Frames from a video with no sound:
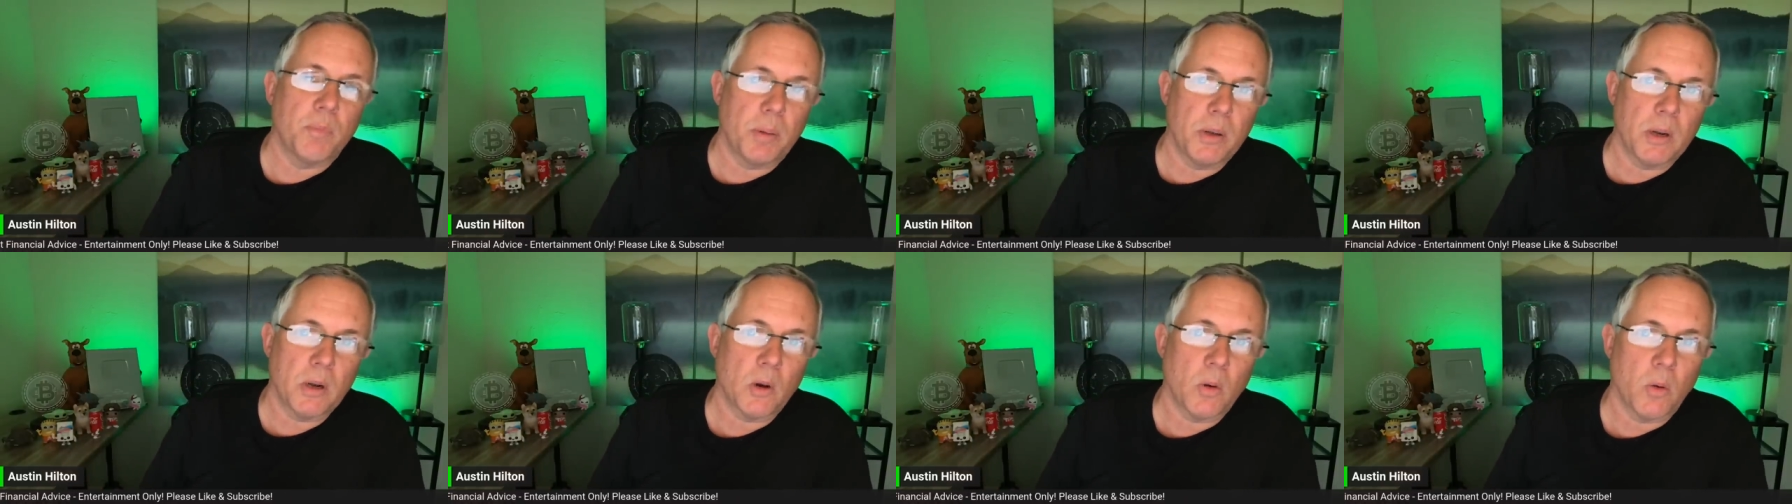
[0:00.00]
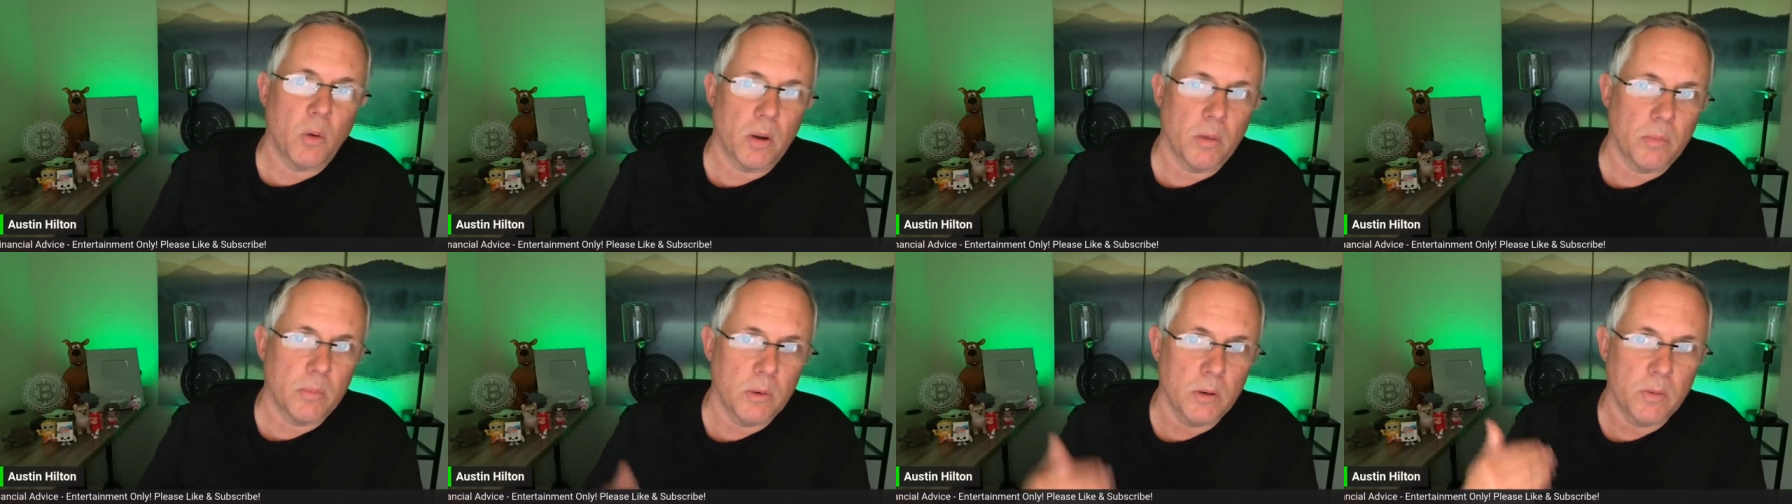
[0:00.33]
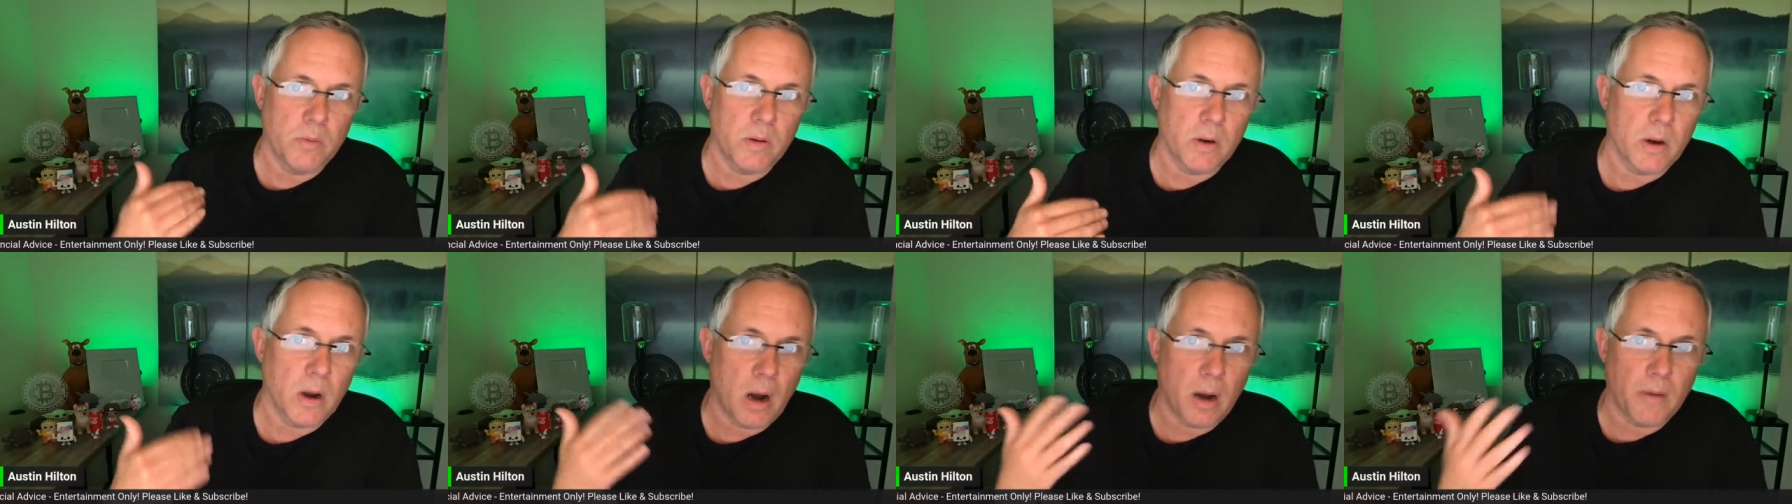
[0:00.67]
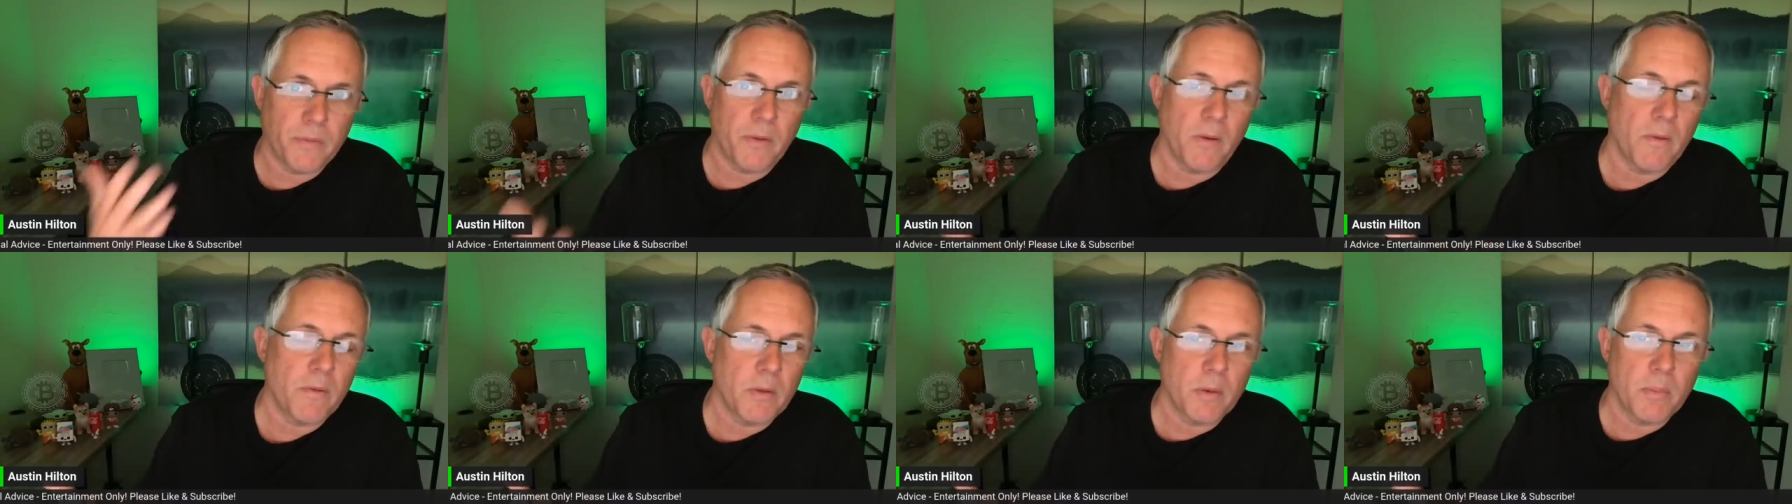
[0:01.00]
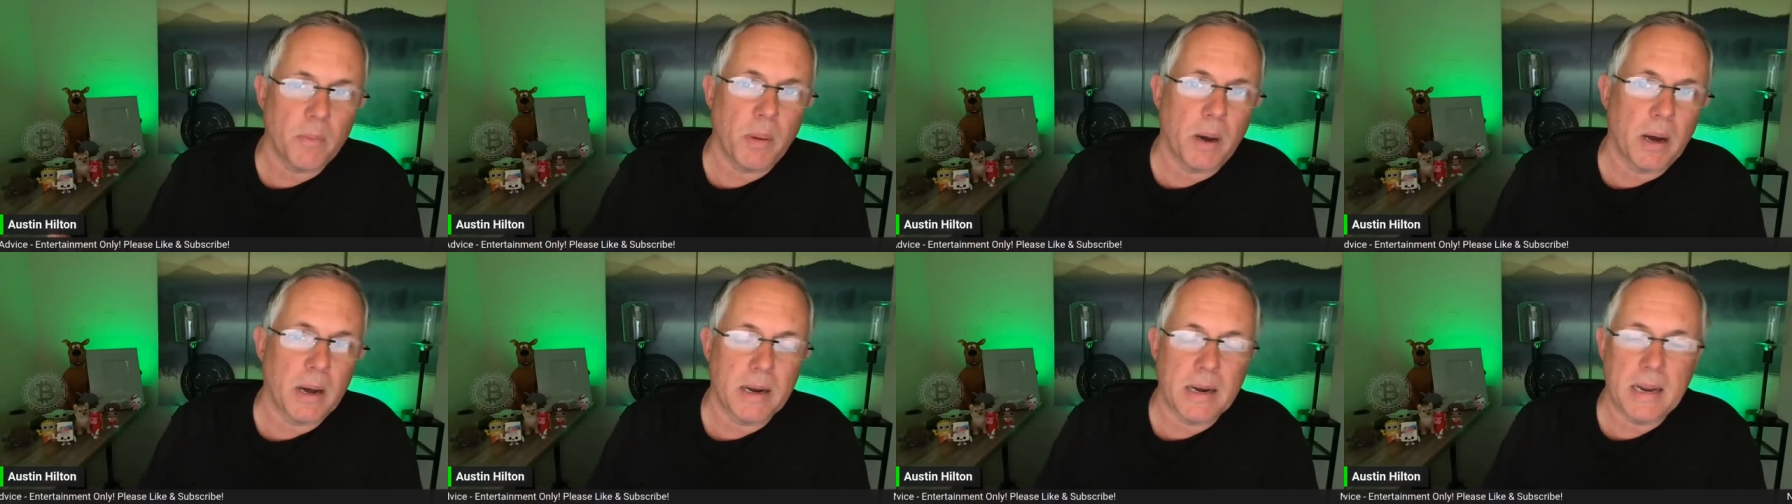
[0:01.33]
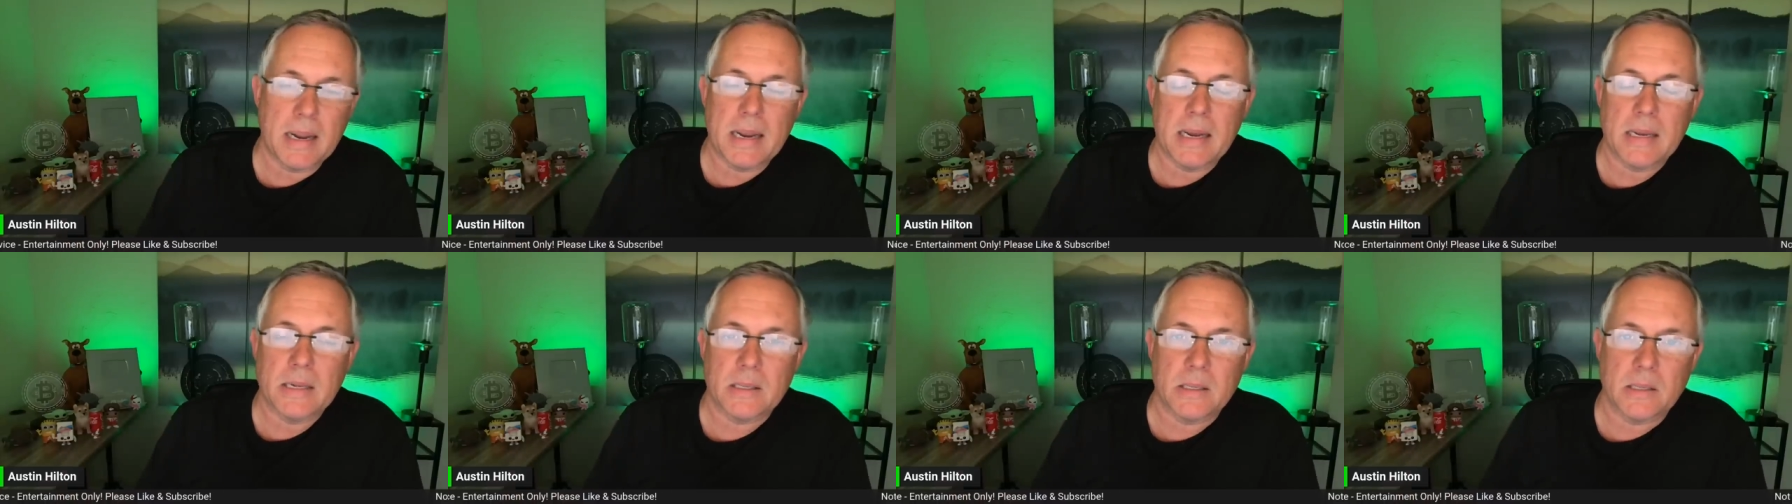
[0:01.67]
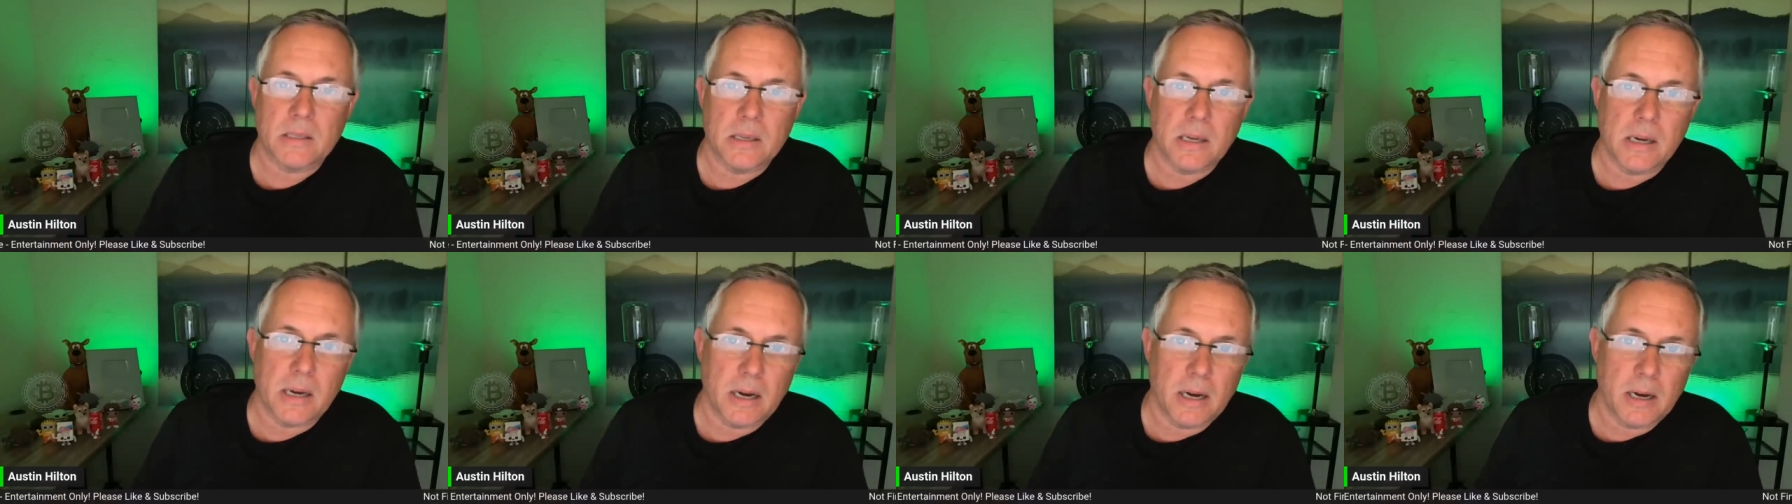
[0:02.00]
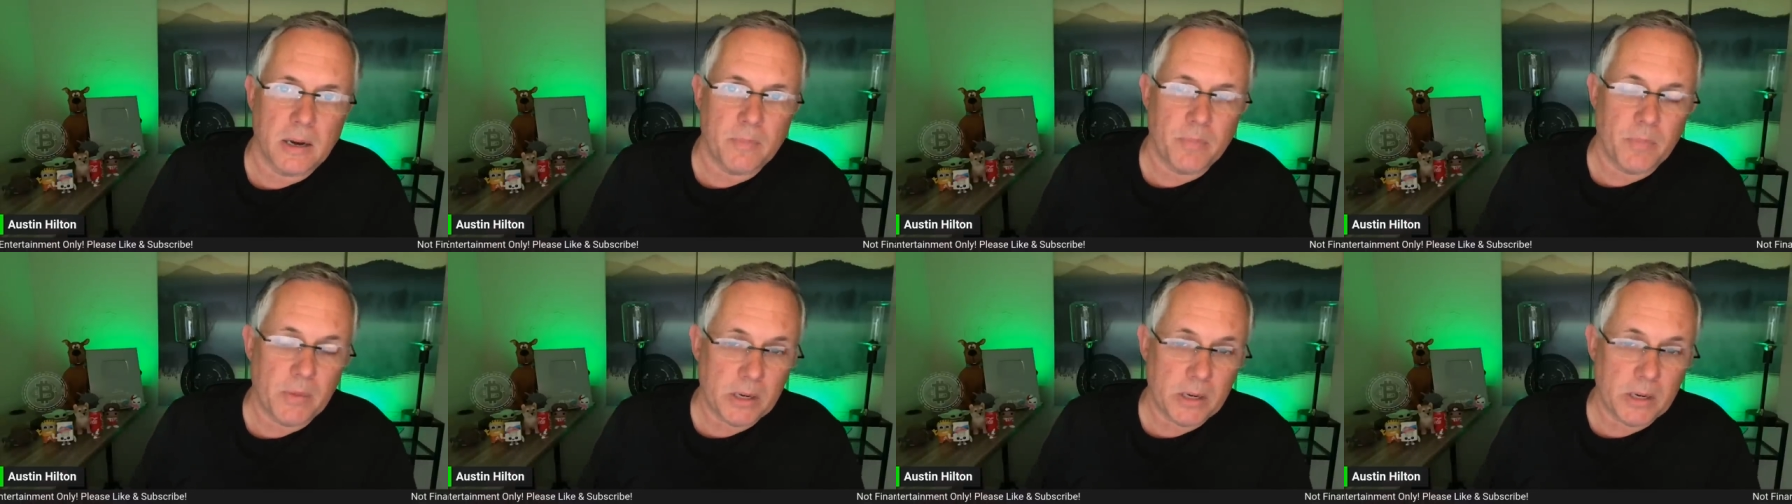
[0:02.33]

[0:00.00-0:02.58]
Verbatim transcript: Bitcoin moving off of the Binance uh,